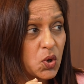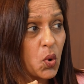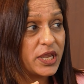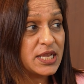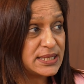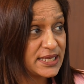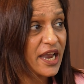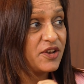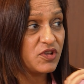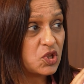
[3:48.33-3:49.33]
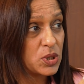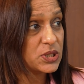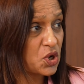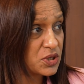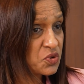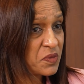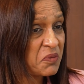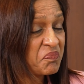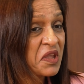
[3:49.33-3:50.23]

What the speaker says: going inside with the osteotomy.